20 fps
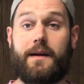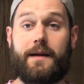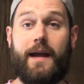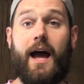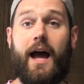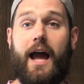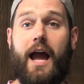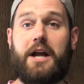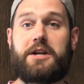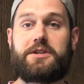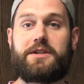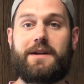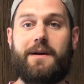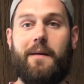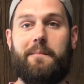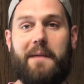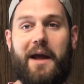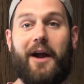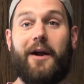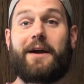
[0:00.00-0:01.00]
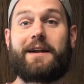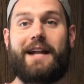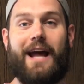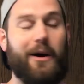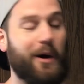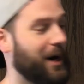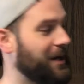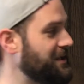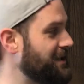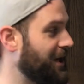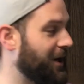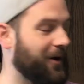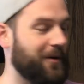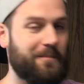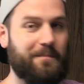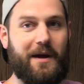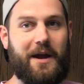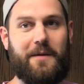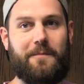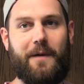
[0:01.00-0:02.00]
Yeah, actually, I'm married now also.
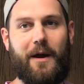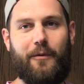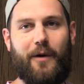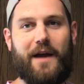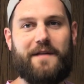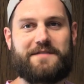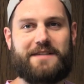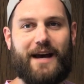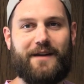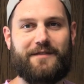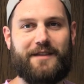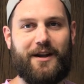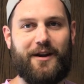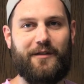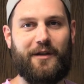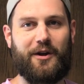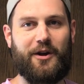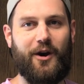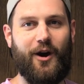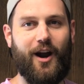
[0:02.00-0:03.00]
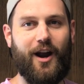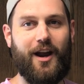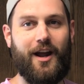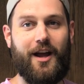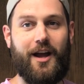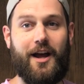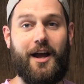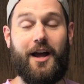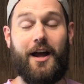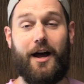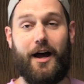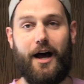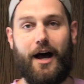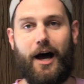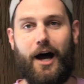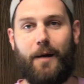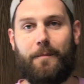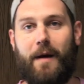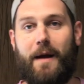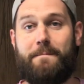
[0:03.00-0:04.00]
My wife's out there in the car.
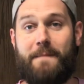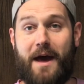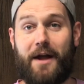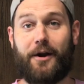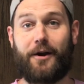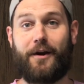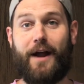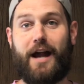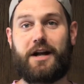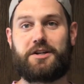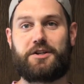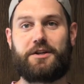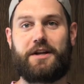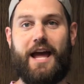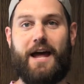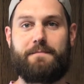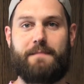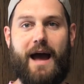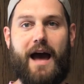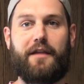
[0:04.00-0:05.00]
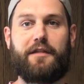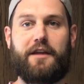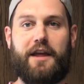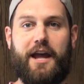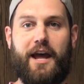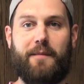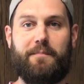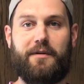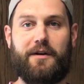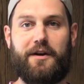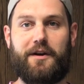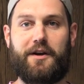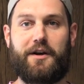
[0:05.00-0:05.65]
I met her actually at math camp